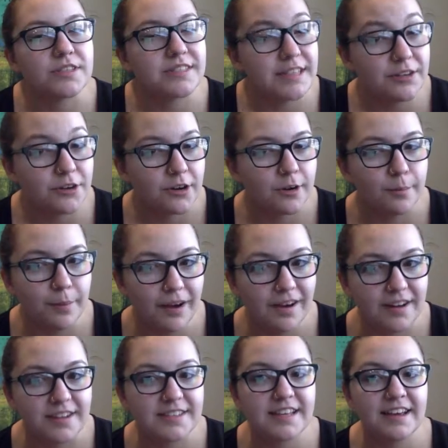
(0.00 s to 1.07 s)
send her a
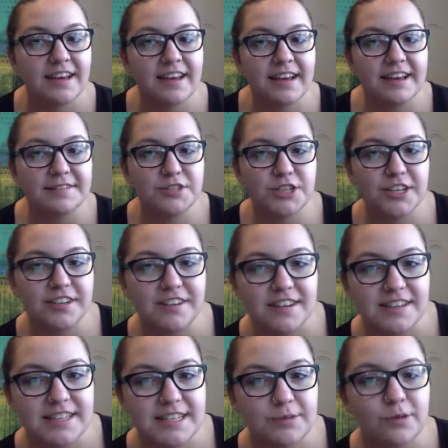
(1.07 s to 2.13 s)
box if she could
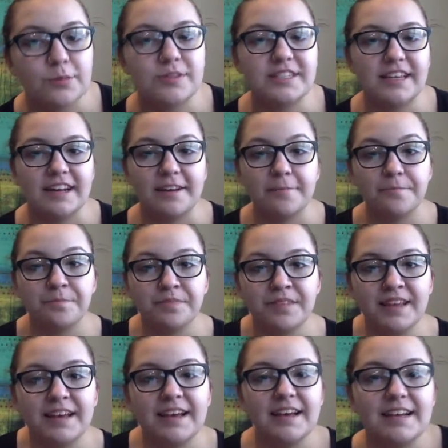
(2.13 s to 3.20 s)
not see what was in it.
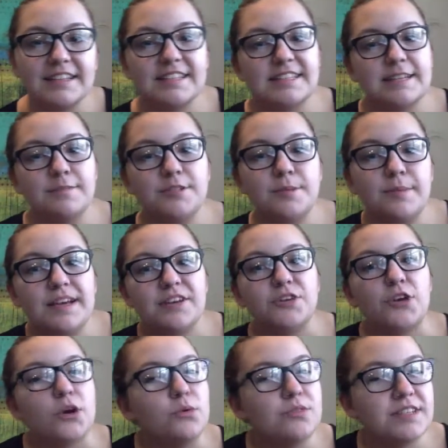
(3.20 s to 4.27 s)
It seemed to make
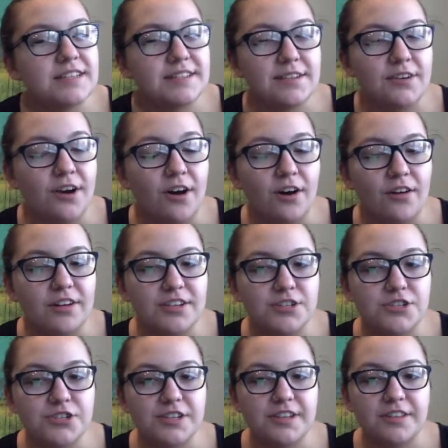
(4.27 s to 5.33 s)
no sense at all, and
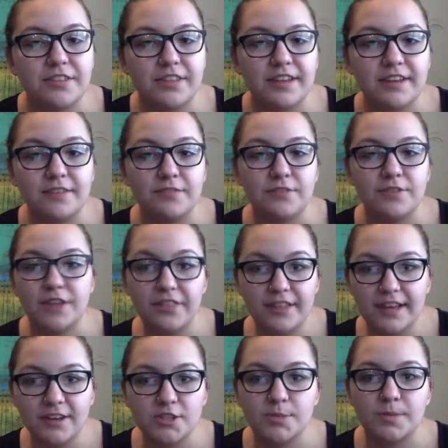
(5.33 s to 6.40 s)
she could think of nothing
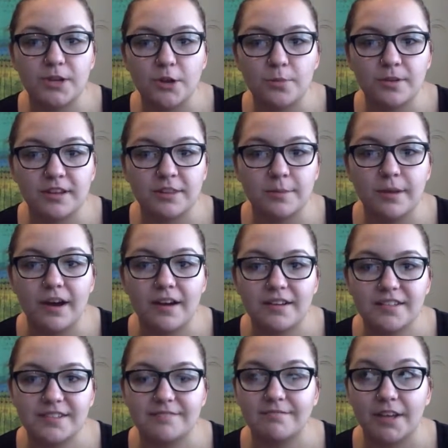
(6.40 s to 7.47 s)
else but opening the
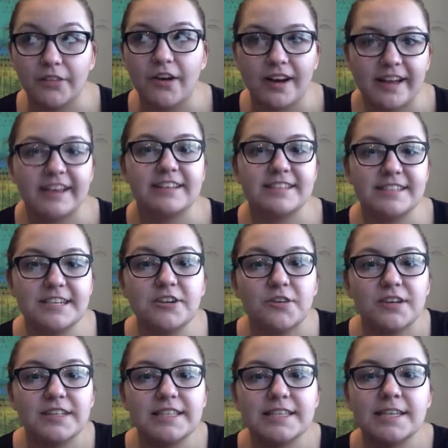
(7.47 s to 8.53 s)
box and unlocking its
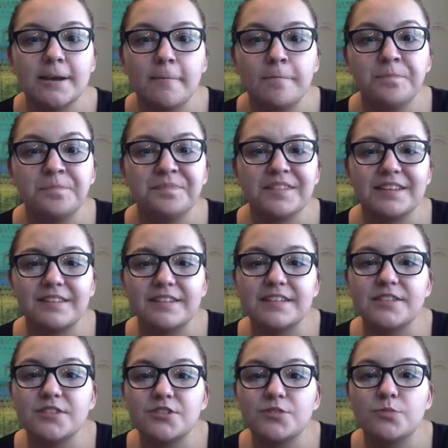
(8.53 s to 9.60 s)
secrets.
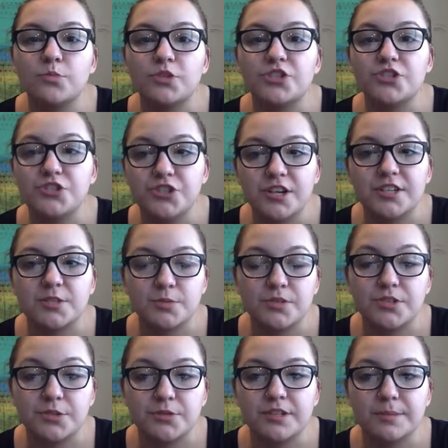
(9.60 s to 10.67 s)
This was just what
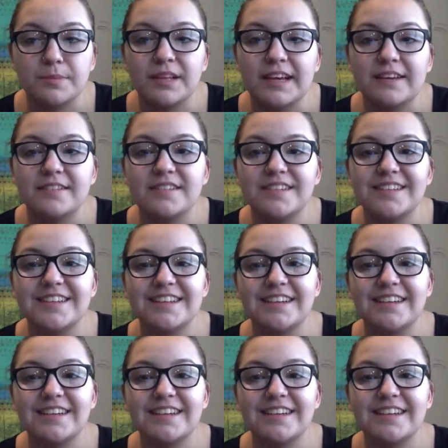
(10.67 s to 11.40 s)
Zeus had planned.